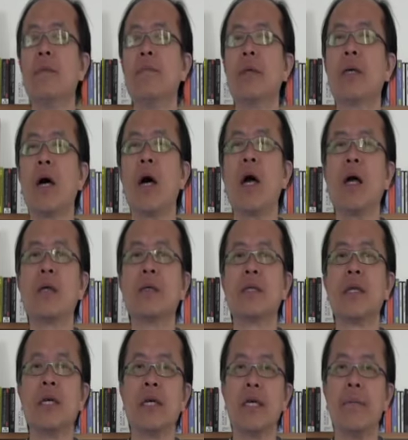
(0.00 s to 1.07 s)
Because
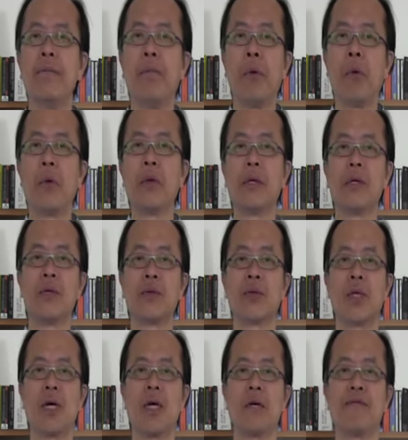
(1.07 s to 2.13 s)
the
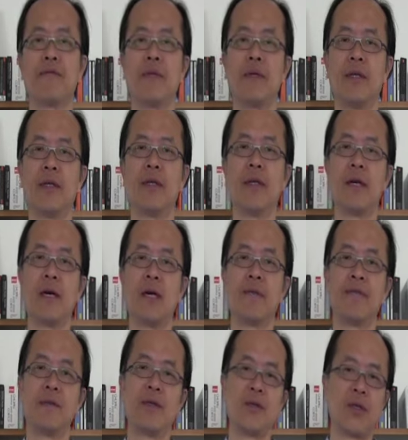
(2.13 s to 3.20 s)
importance of the
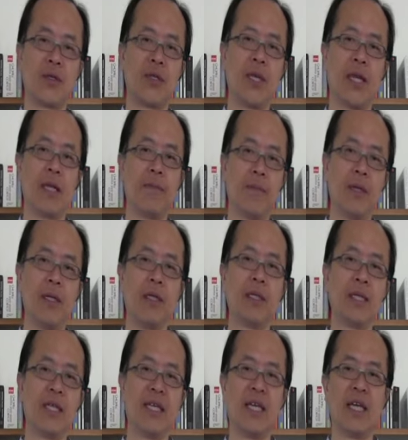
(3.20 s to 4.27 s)

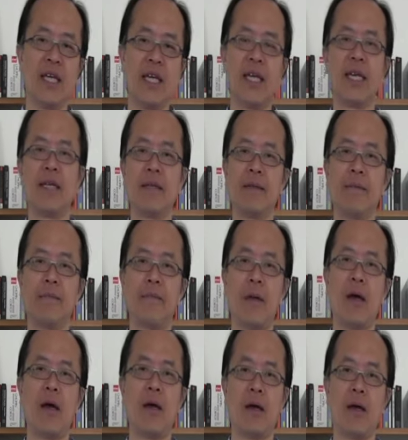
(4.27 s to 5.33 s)
sustainability in
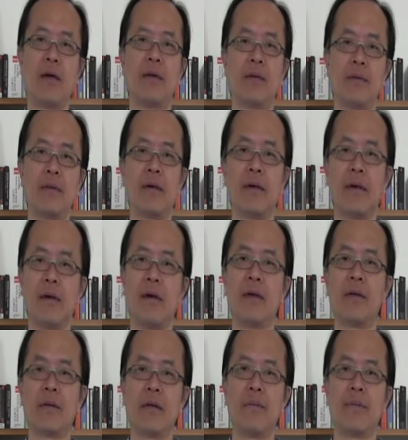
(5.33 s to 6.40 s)

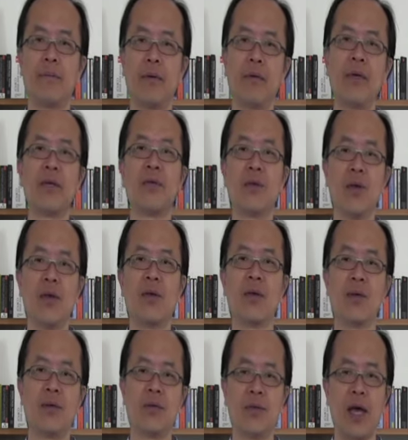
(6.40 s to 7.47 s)
the building
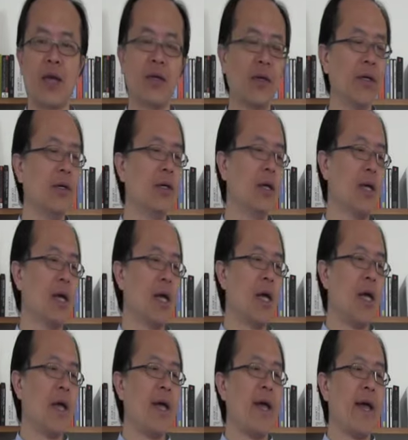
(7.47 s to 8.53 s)
sector,
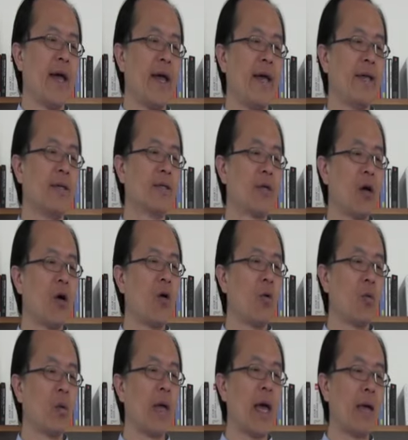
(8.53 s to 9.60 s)
and
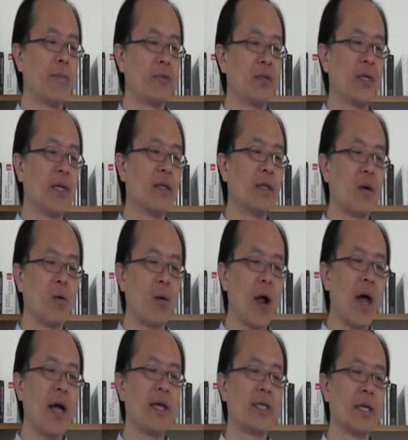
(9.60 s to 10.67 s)
so we have seen the
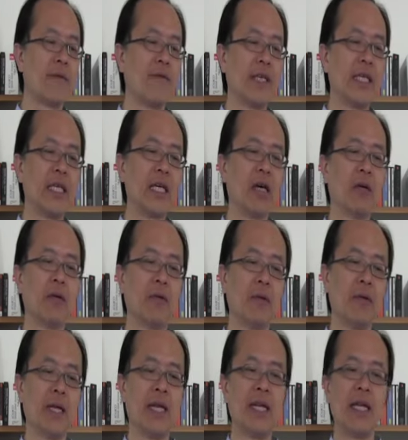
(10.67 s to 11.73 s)
rise of
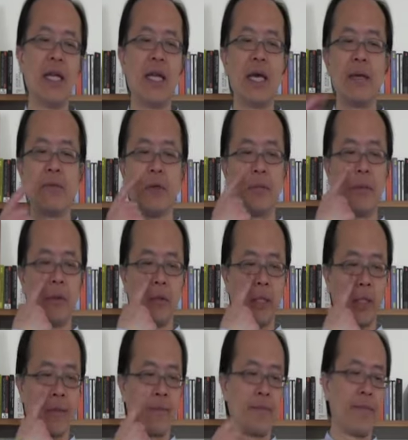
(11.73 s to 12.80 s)
eco-label
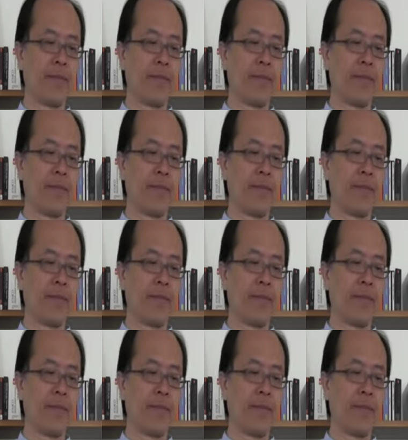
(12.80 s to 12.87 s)
building.